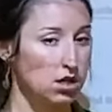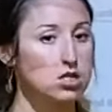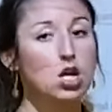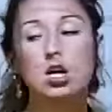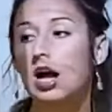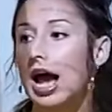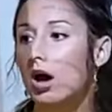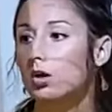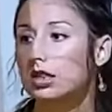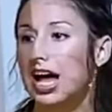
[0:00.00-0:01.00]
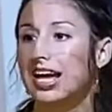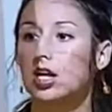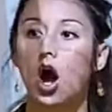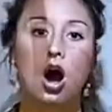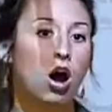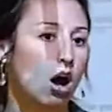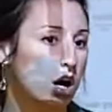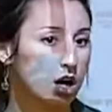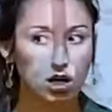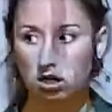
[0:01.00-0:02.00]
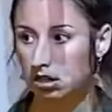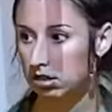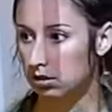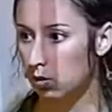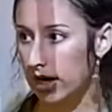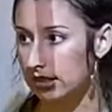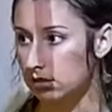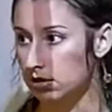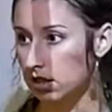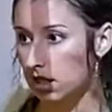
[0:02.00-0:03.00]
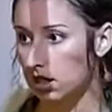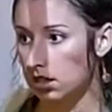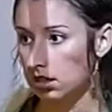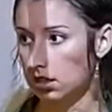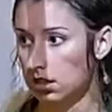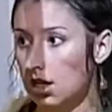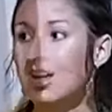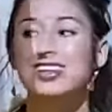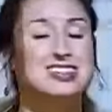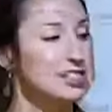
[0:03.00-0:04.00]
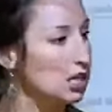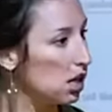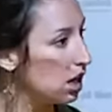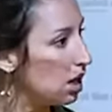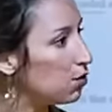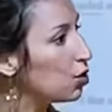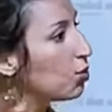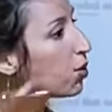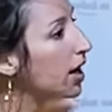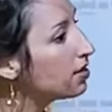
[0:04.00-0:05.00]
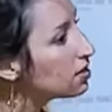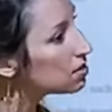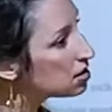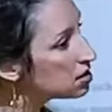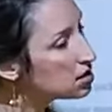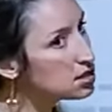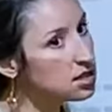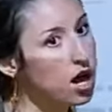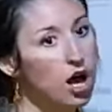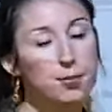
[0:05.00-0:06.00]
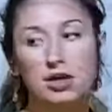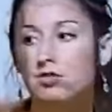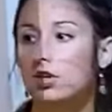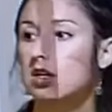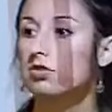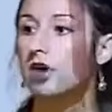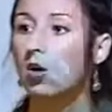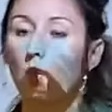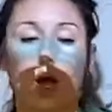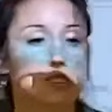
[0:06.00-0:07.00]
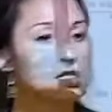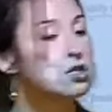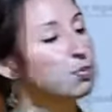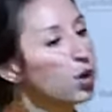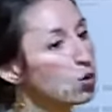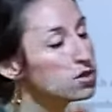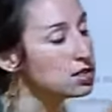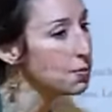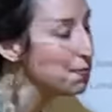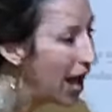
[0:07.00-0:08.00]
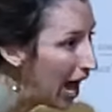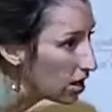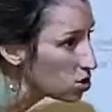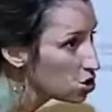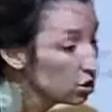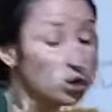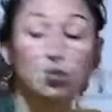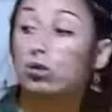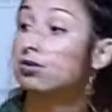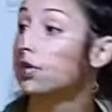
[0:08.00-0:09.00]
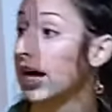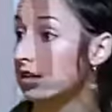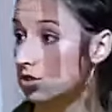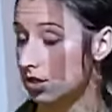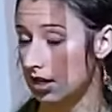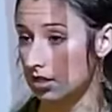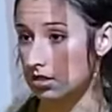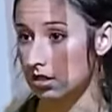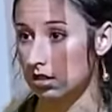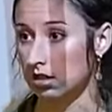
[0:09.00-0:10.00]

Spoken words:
Is her outline are widely regarded? See, if you break the sentence up and verify what's supposed to match, you will find your answer.